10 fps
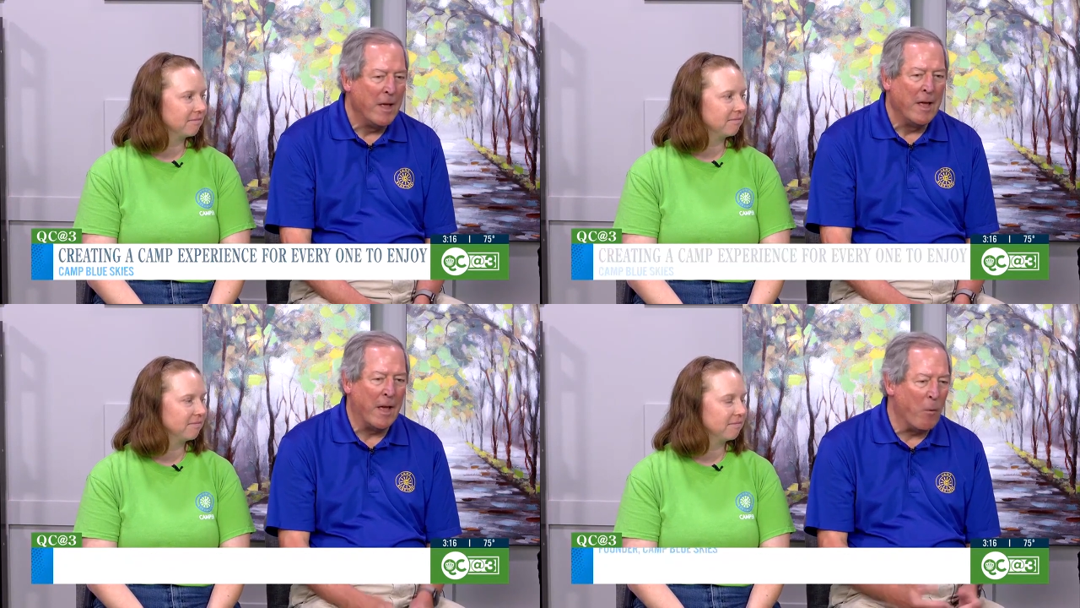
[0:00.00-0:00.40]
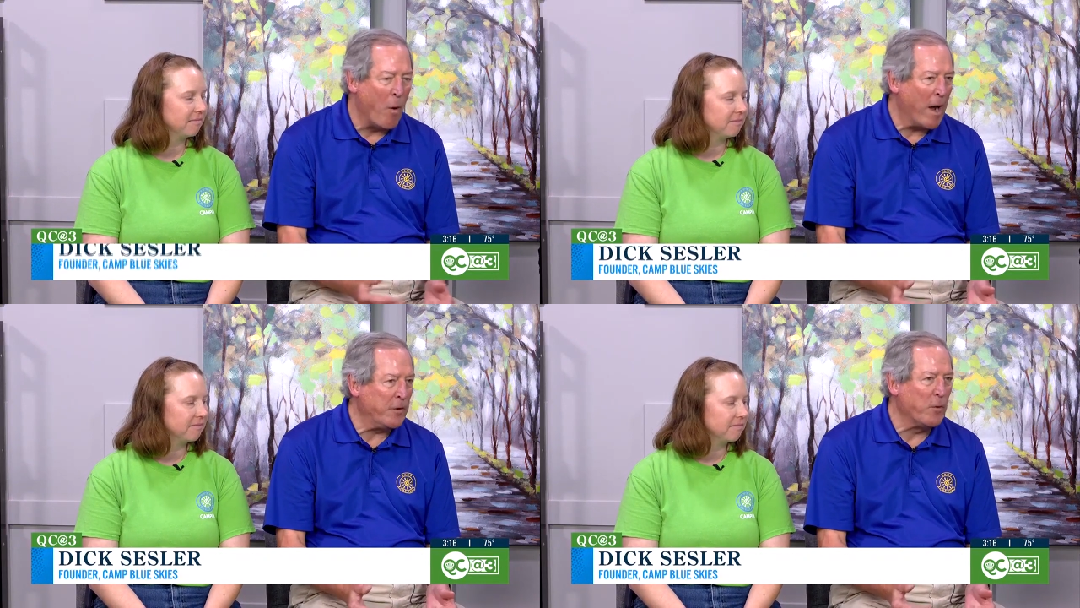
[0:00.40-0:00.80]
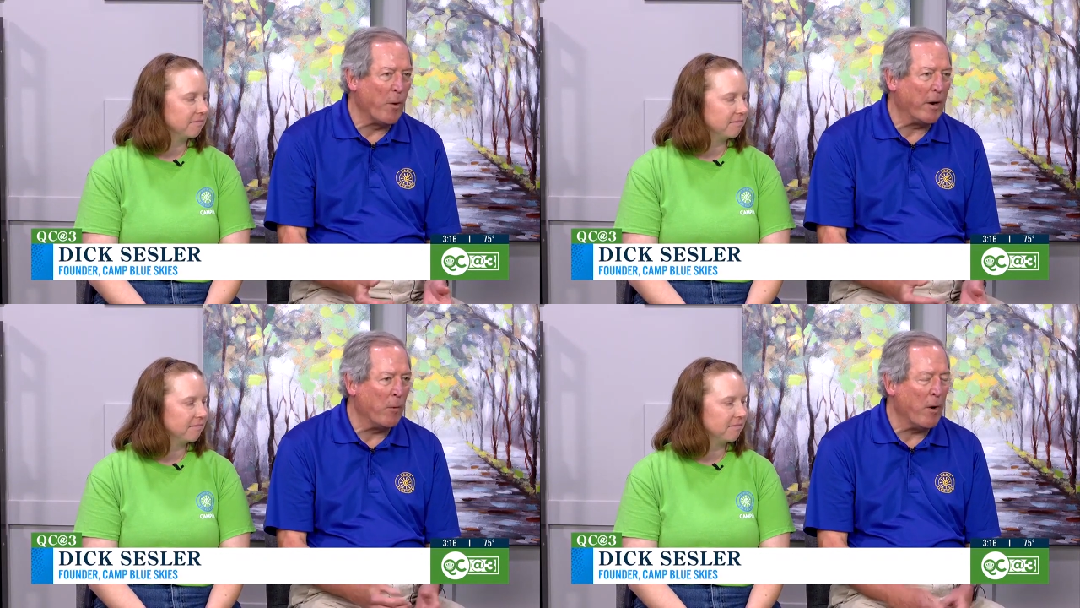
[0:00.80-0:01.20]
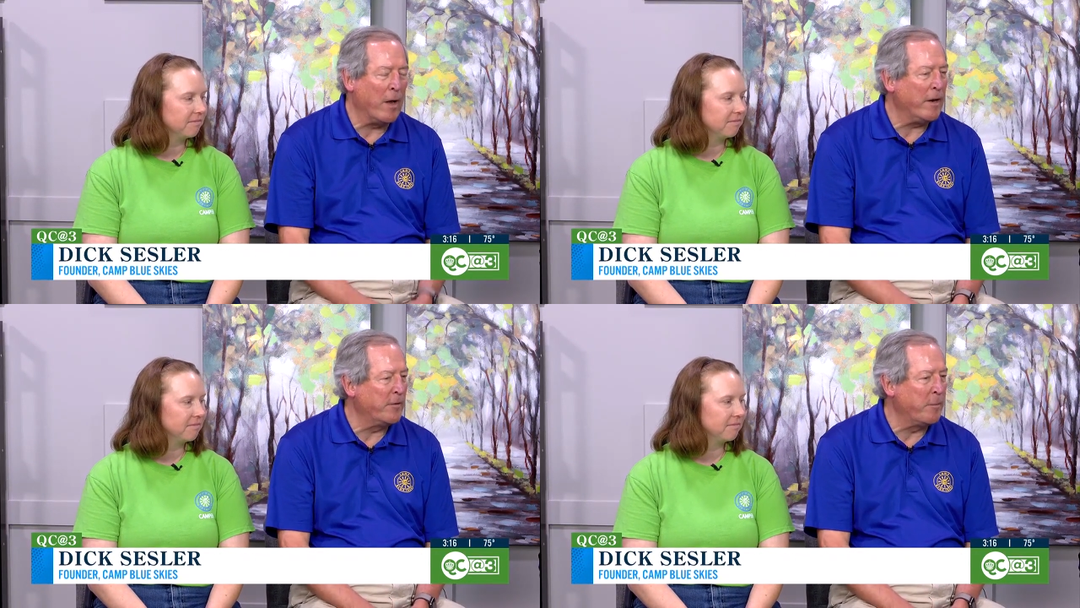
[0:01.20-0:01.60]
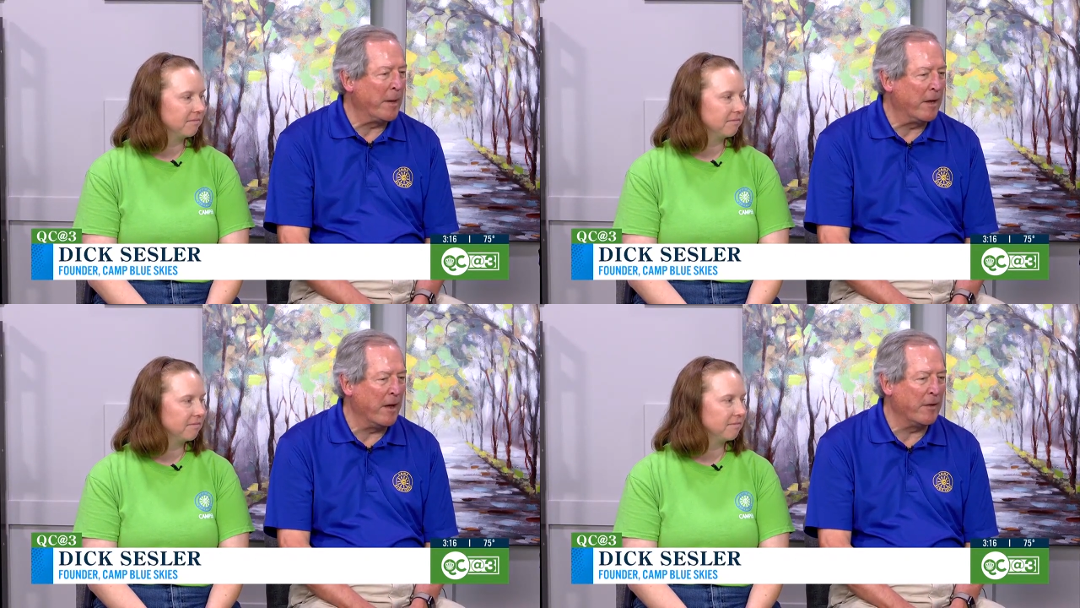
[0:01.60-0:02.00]
Speaker 1: And why 21? It's
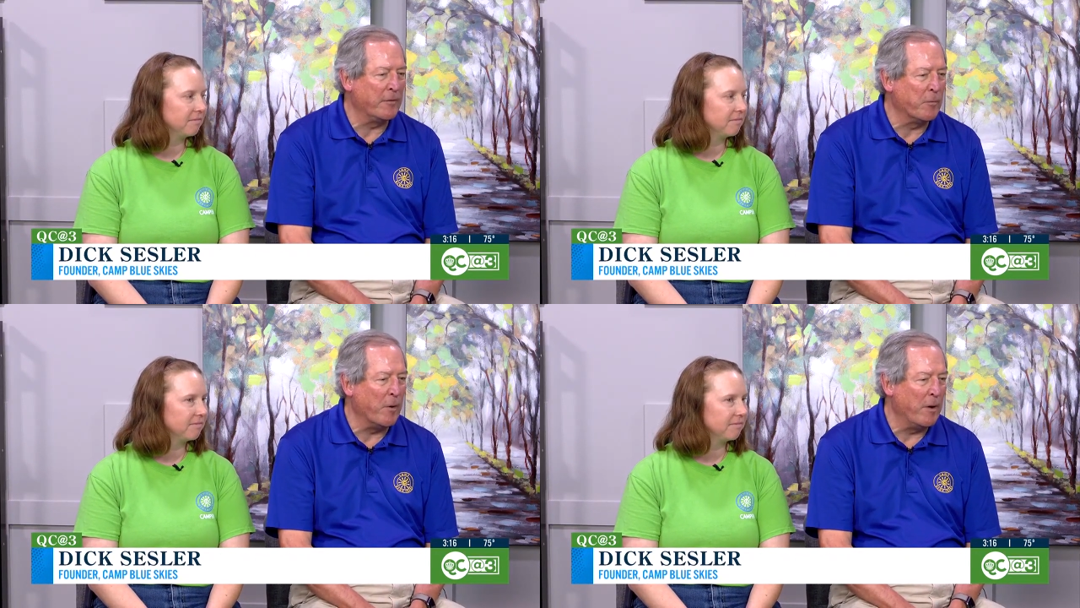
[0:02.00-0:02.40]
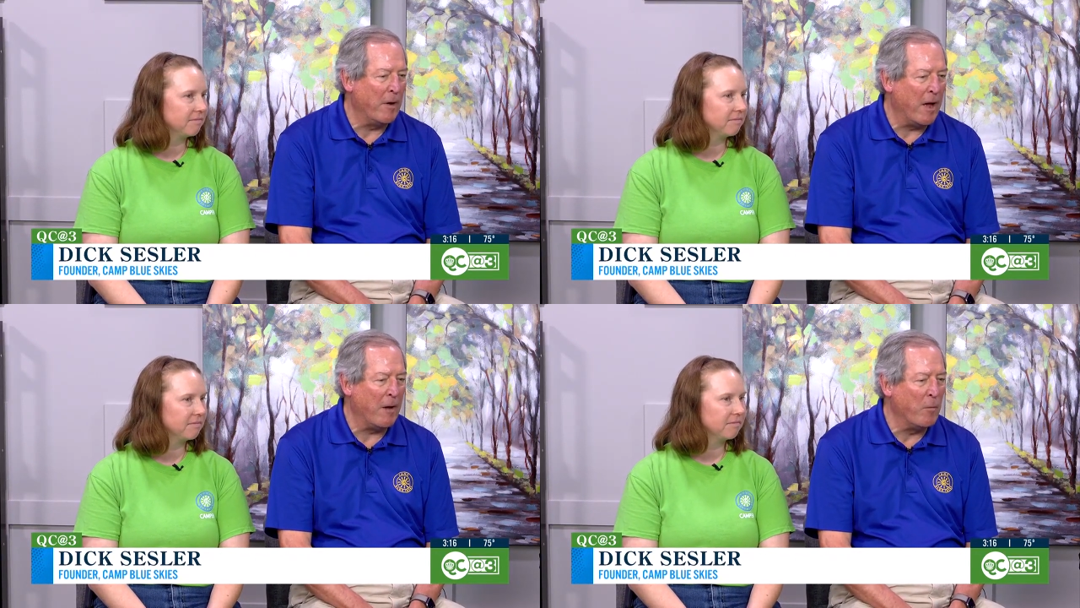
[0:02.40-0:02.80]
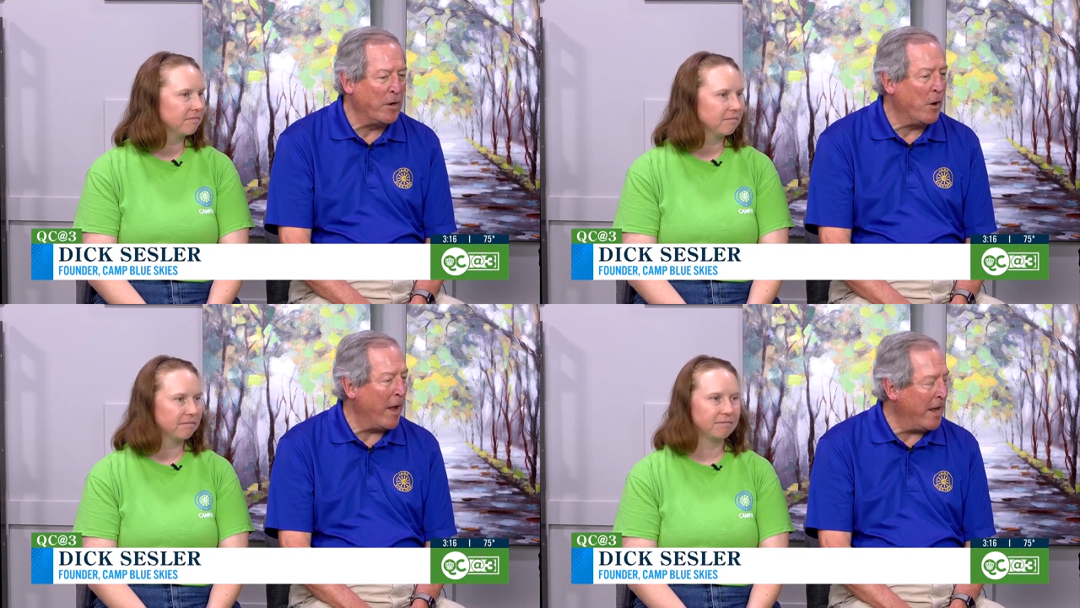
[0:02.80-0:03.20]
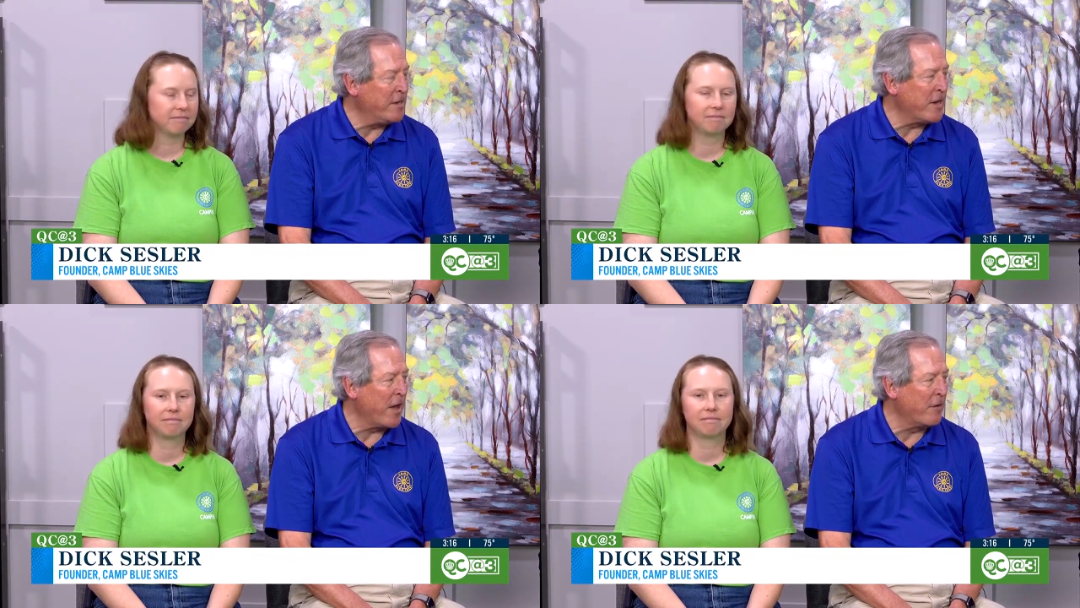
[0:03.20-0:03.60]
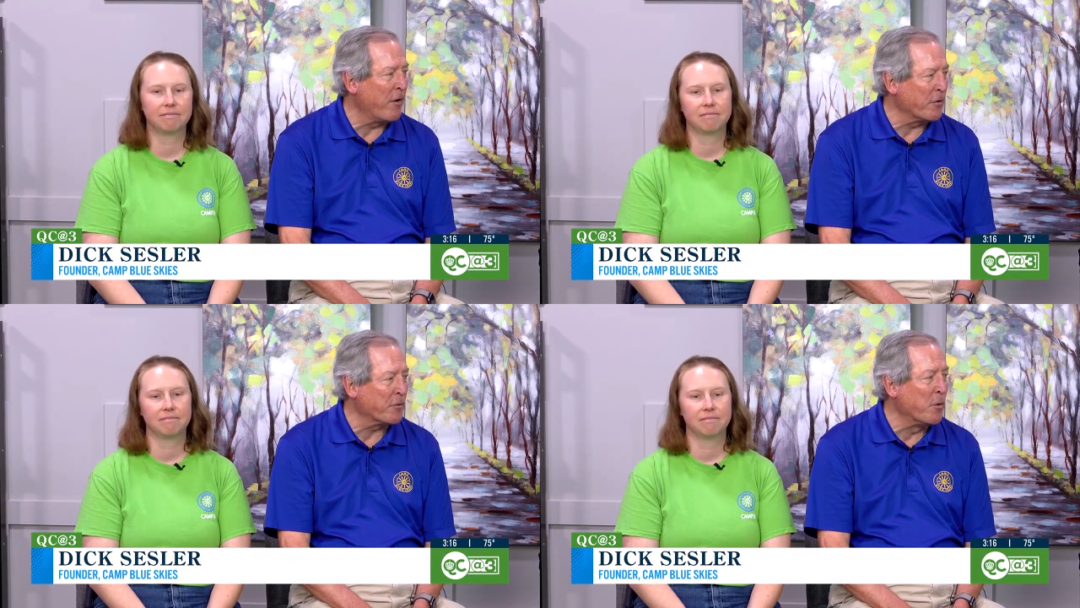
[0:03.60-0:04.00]
because uh, when you age out of
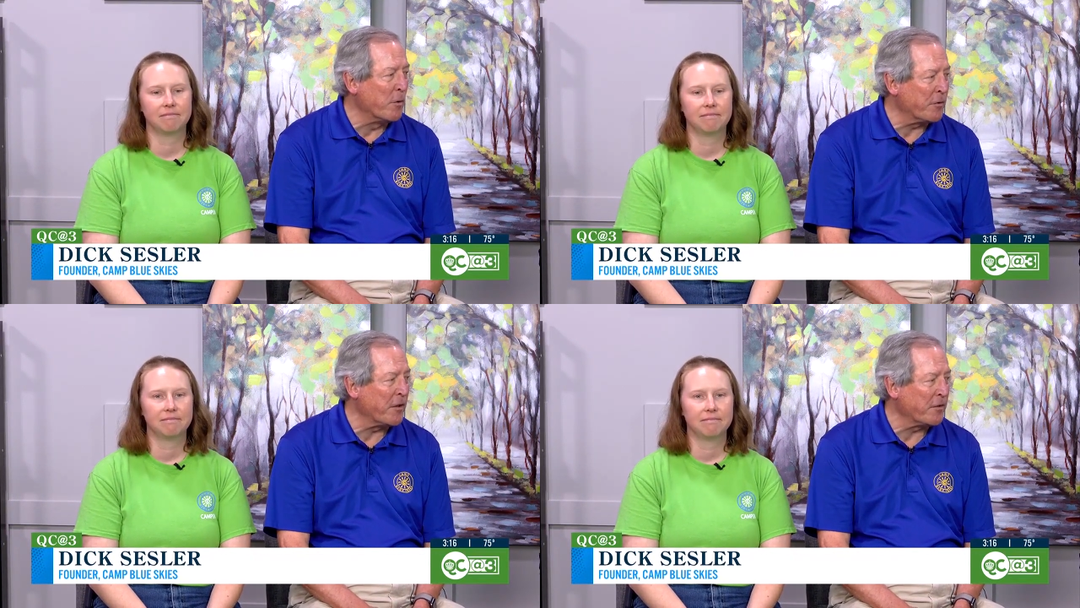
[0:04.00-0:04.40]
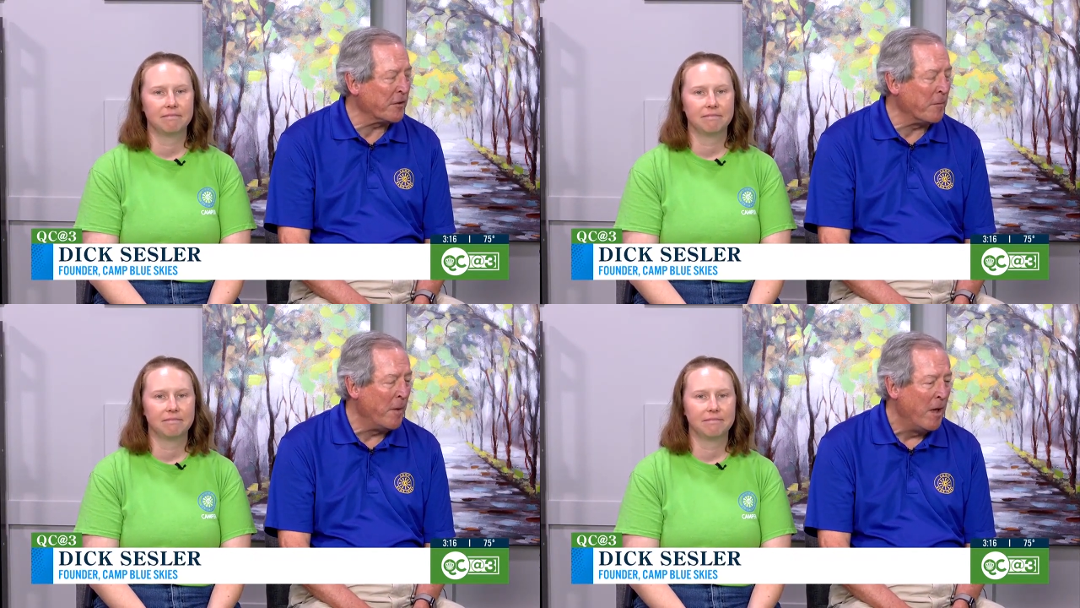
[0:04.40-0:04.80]
our school system,